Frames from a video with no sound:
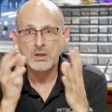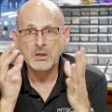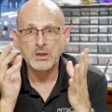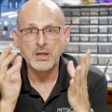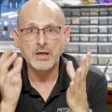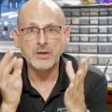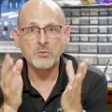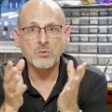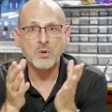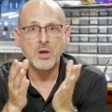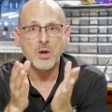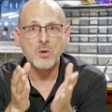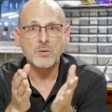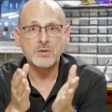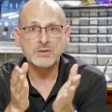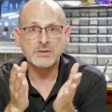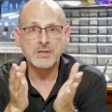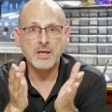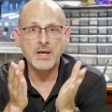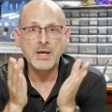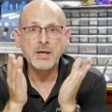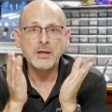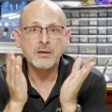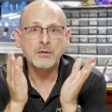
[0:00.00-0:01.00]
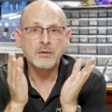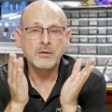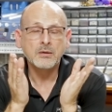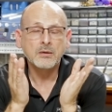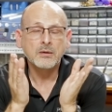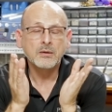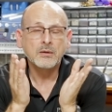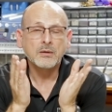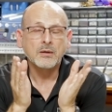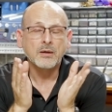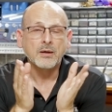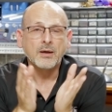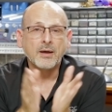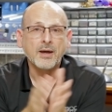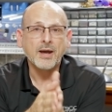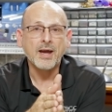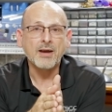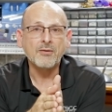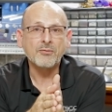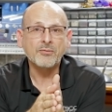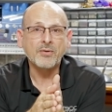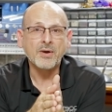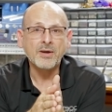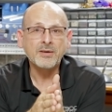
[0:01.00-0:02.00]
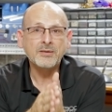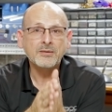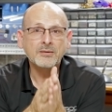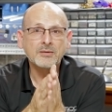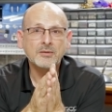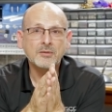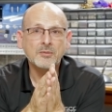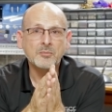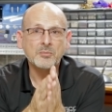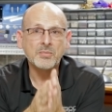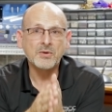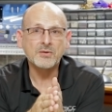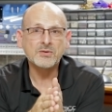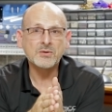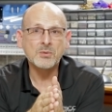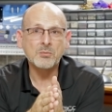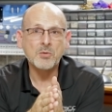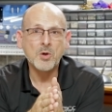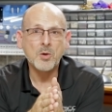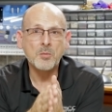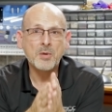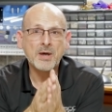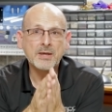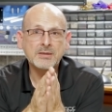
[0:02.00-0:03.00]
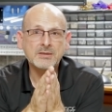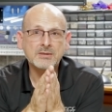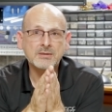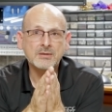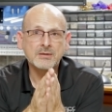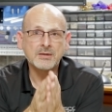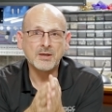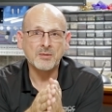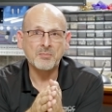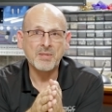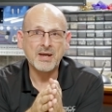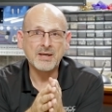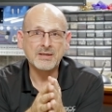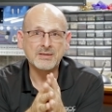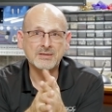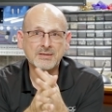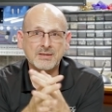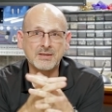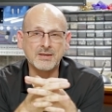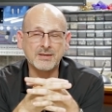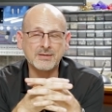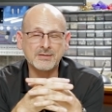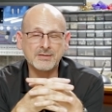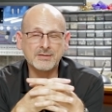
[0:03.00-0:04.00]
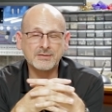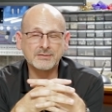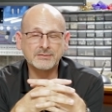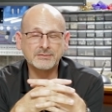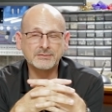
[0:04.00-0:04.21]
like we always say, have fun, build some robots, come back and see us.